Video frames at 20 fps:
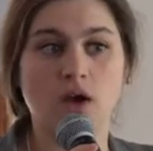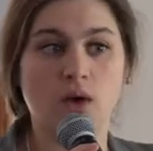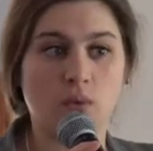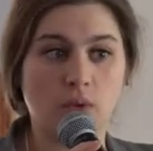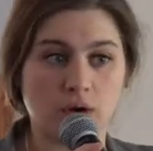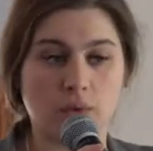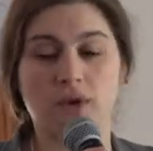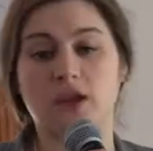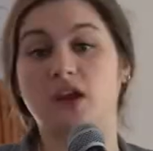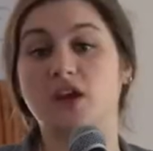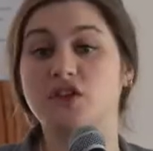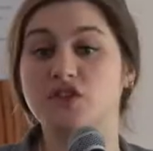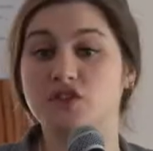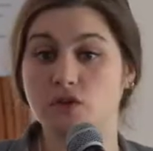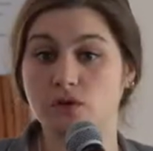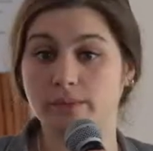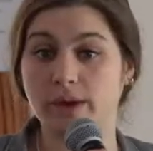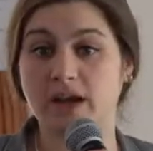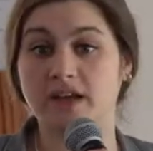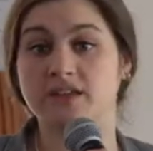what are we gonna
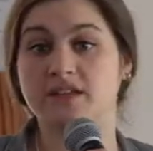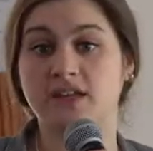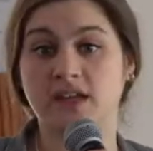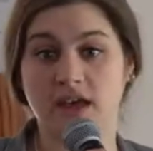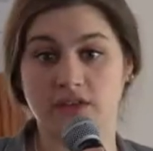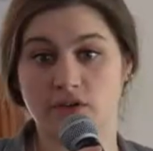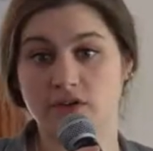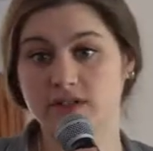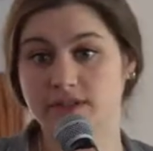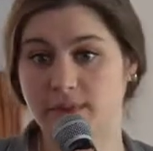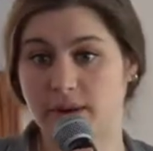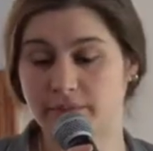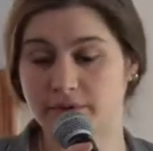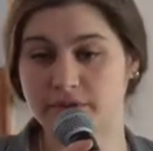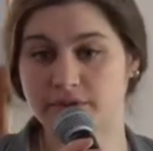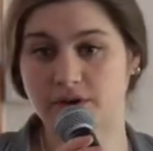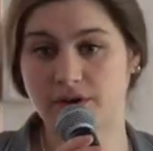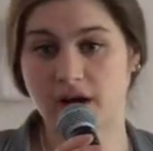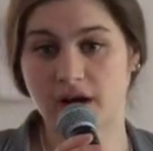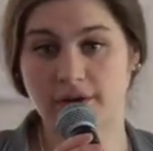do about it together as
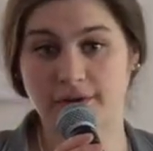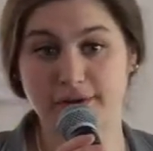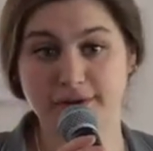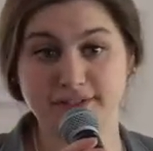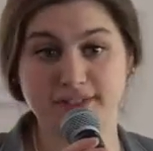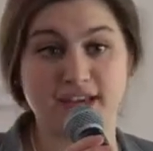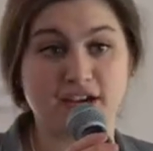members of Congress?